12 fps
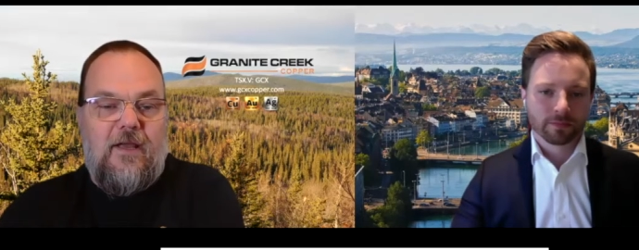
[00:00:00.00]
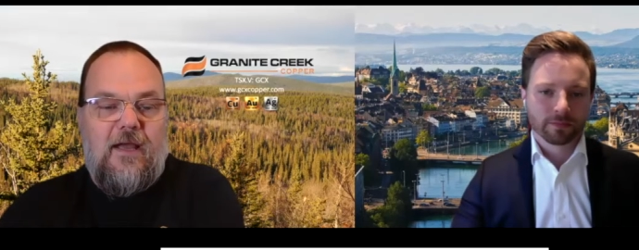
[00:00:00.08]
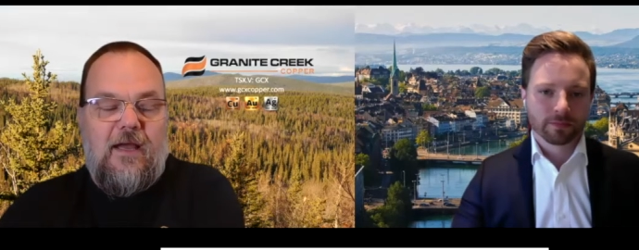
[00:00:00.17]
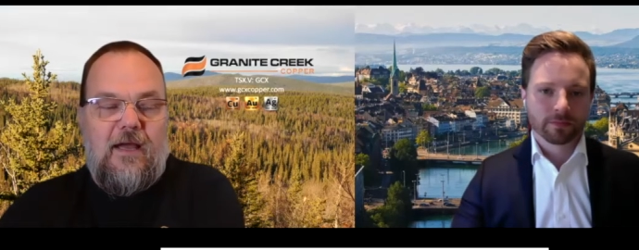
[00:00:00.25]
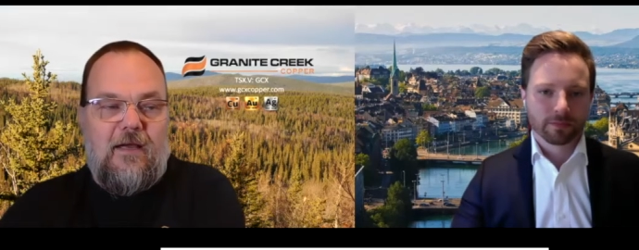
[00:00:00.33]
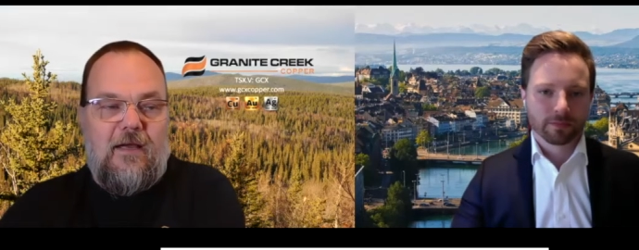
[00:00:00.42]

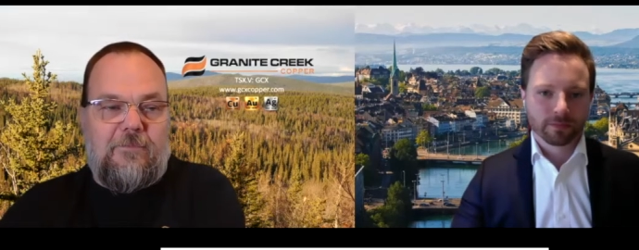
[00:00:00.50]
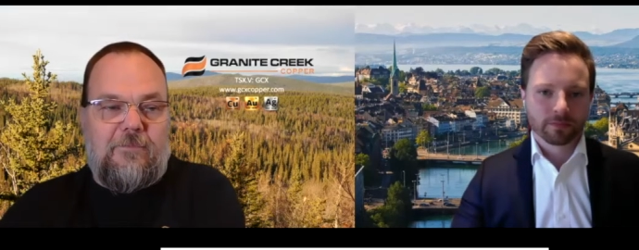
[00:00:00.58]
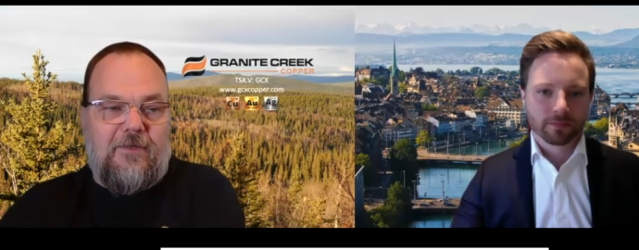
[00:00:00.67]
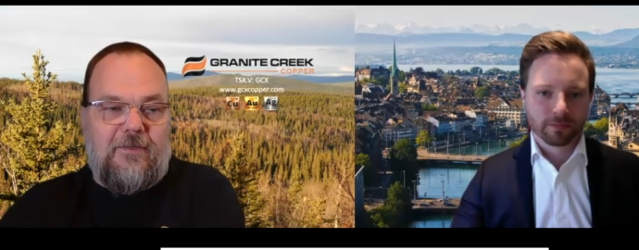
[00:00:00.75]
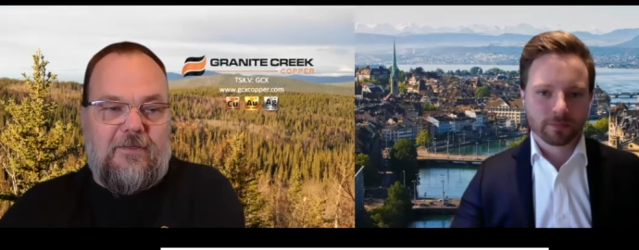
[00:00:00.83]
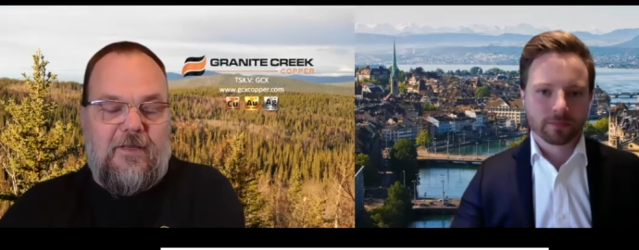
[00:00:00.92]
Speaker 1: and um,
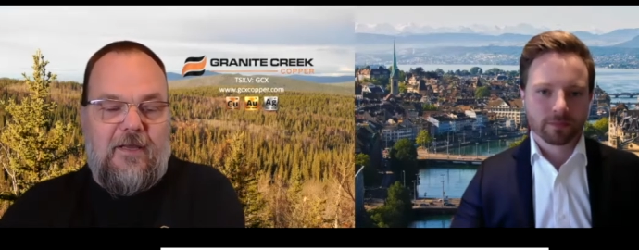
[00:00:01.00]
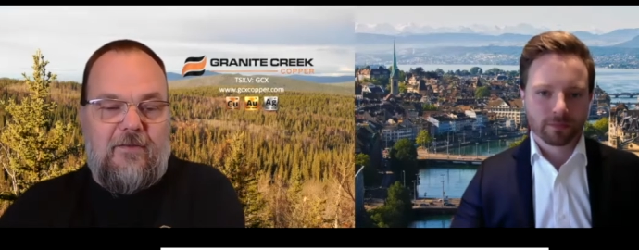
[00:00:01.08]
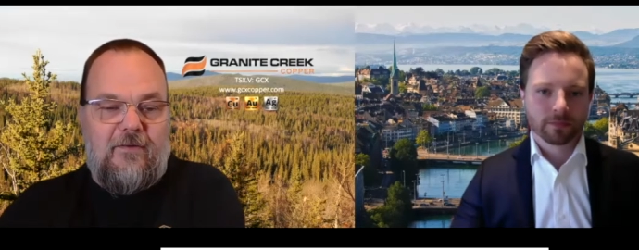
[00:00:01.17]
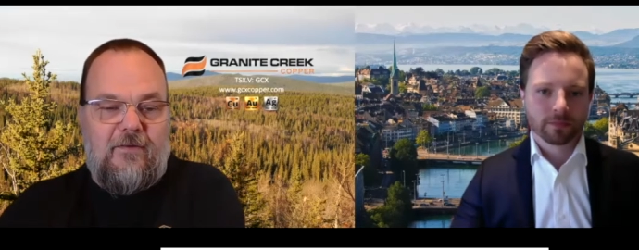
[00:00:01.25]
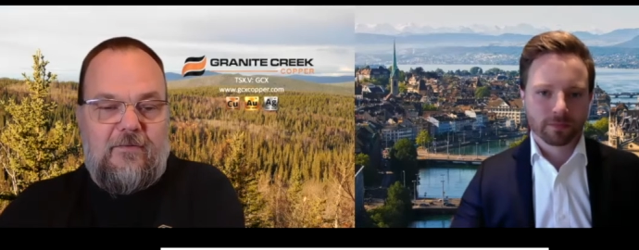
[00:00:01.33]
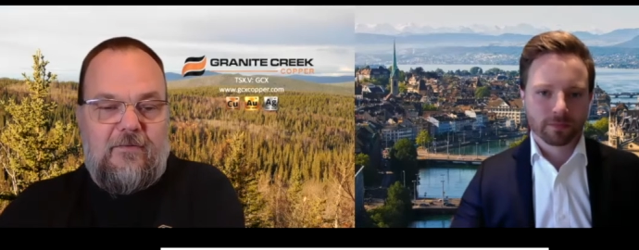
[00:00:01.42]
putting
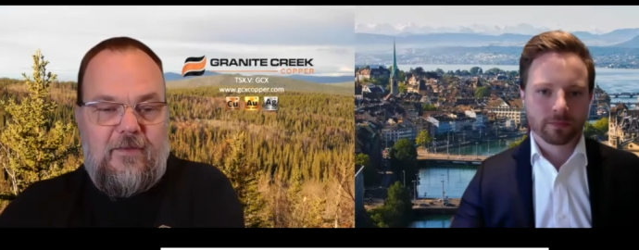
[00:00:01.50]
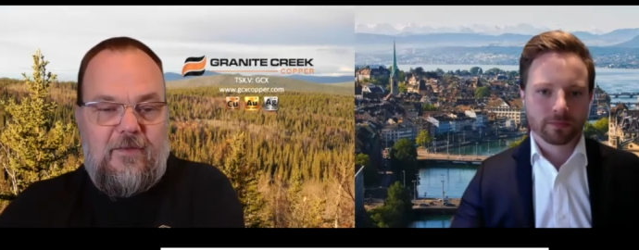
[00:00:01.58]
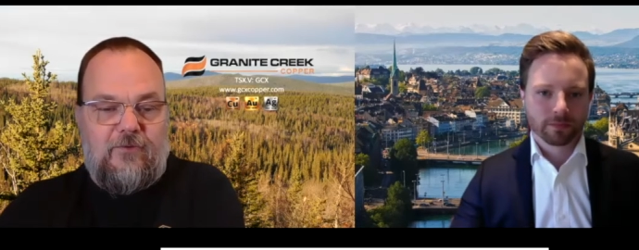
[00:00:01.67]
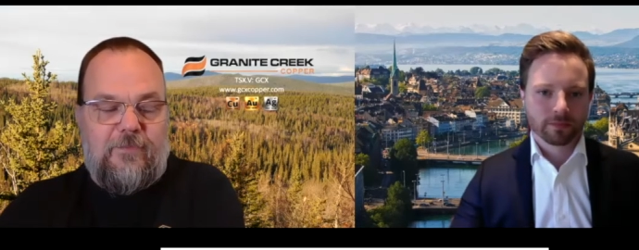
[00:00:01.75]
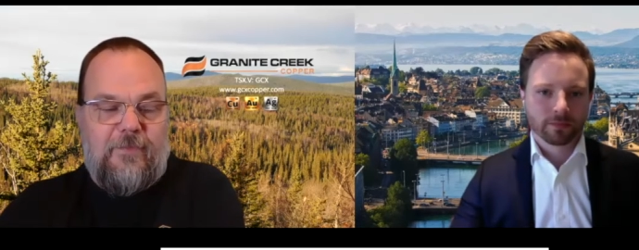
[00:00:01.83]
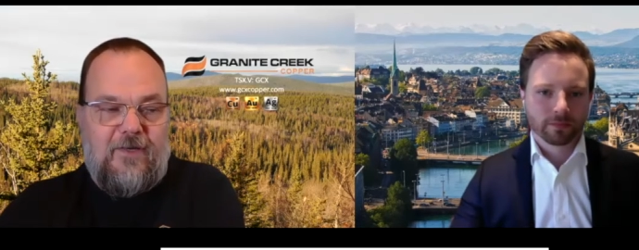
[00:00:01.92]
together
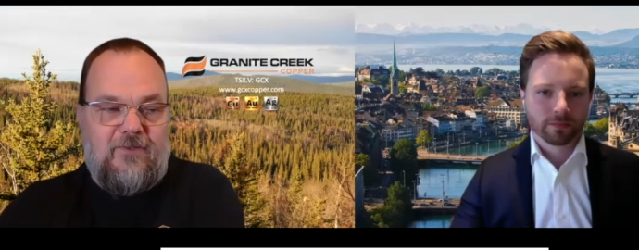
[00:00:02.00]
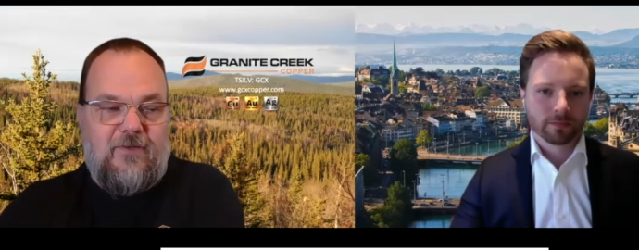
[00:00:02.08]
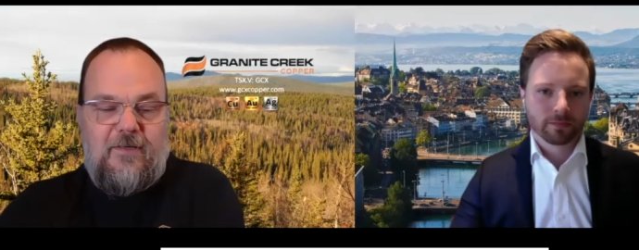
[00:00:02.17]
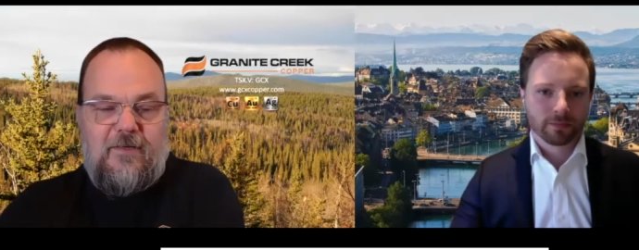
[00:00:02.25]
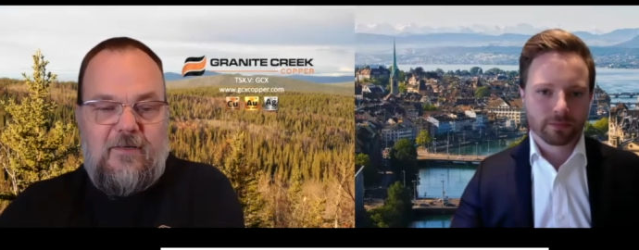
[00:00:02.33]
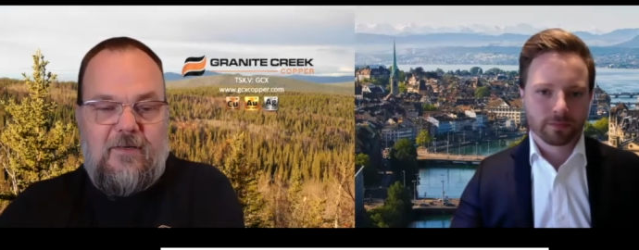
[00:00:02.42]
those measured and
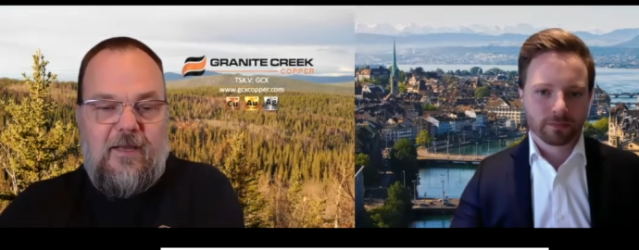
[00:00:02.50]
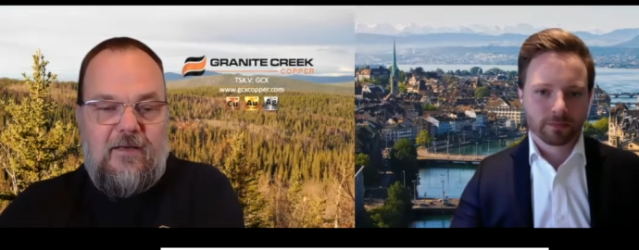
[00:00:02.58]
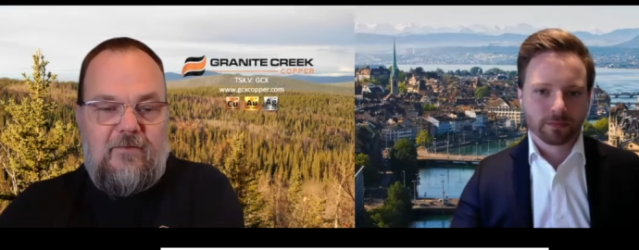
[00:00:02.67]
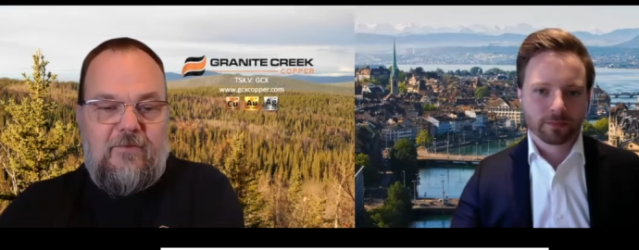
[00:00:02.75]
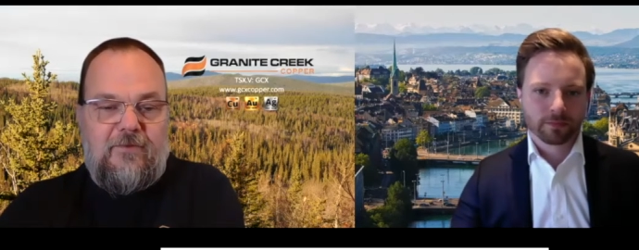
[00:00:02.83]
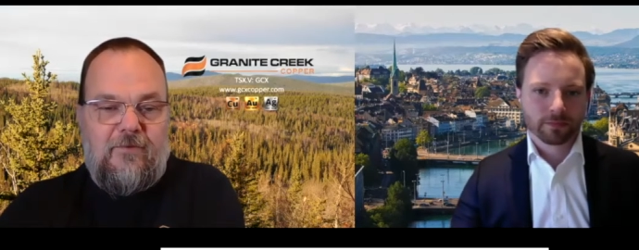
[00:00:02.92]
indicated
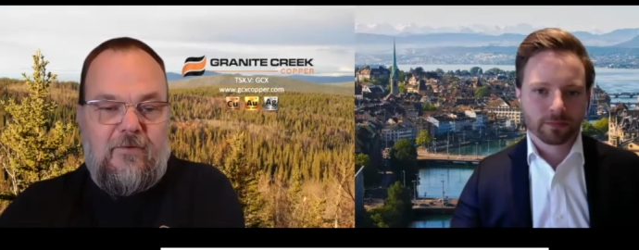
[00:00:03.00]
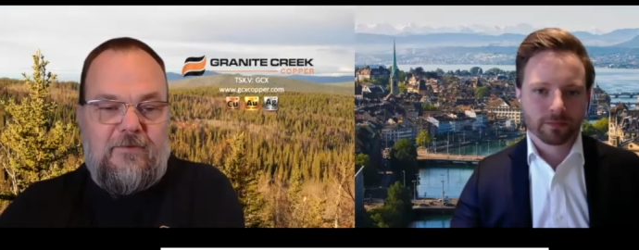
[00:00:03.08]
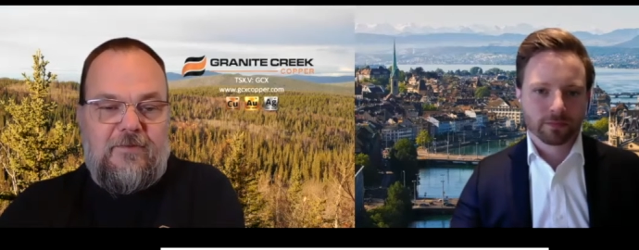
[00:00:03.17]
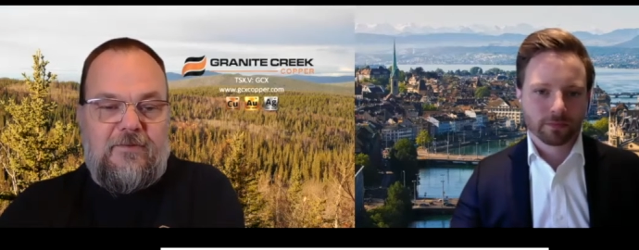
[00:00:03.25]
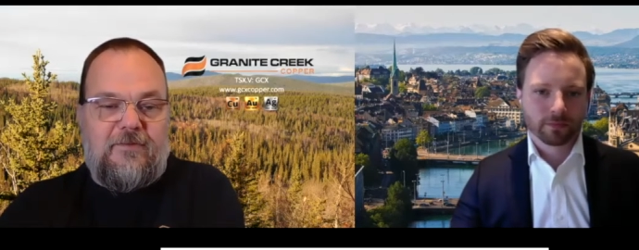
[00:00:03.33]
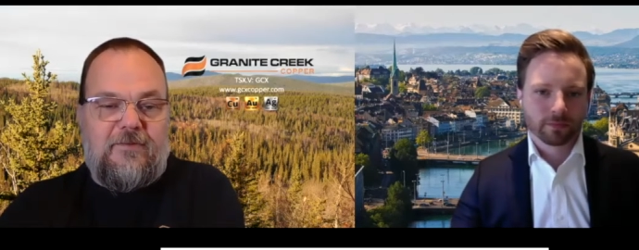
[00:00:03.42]

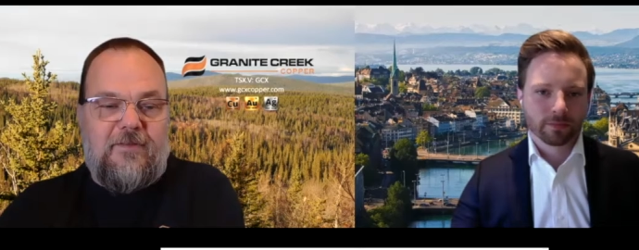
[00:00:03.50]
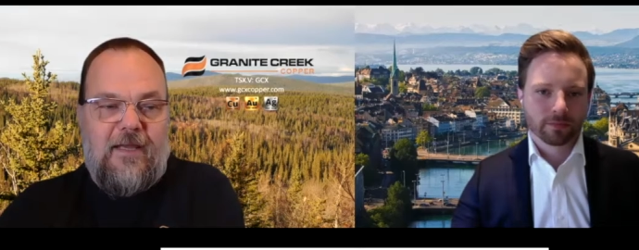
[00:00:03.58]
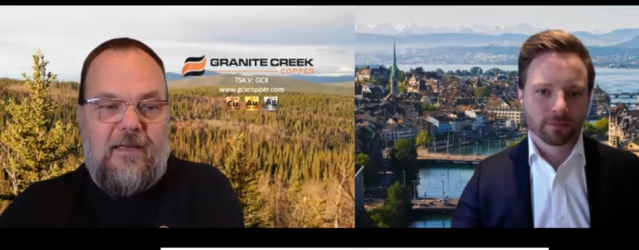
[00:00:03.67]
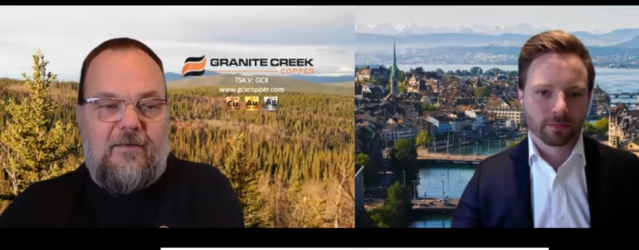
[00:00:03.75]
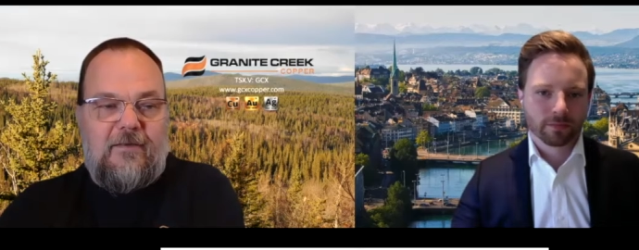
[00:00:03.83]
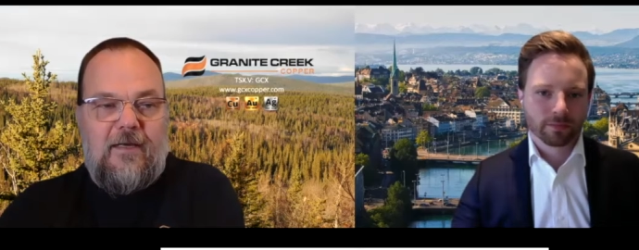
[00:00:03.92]
resources
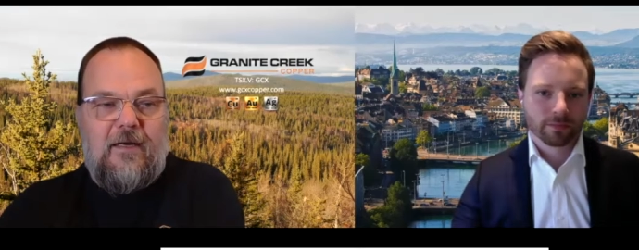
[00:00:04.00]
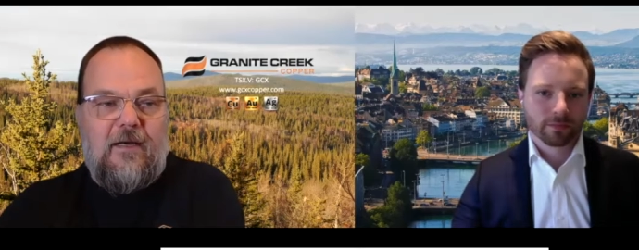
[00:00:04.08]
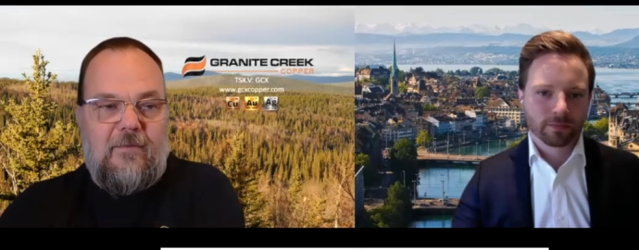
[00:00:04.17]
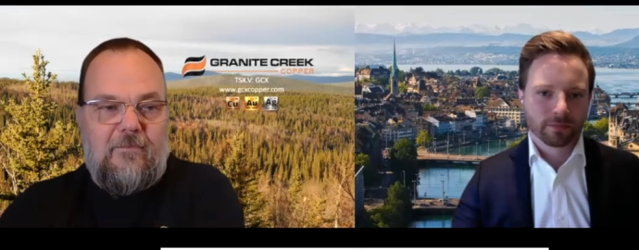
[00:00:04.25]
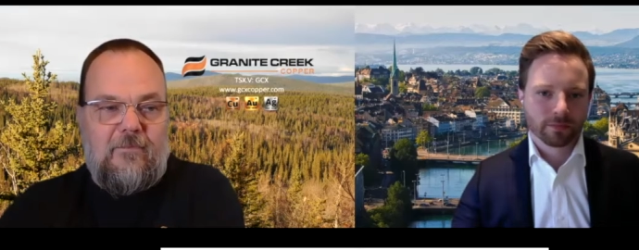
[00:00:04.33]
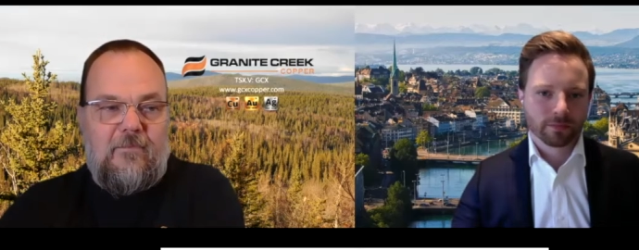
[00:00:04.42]
that
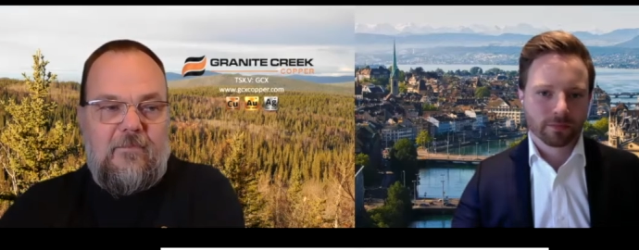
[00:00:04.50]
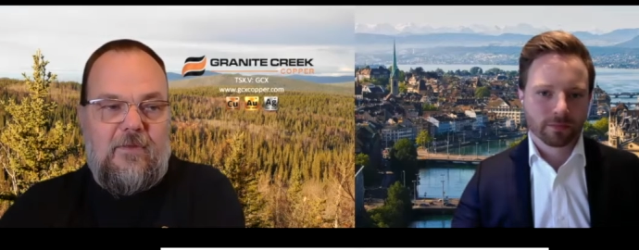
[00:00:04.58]
um,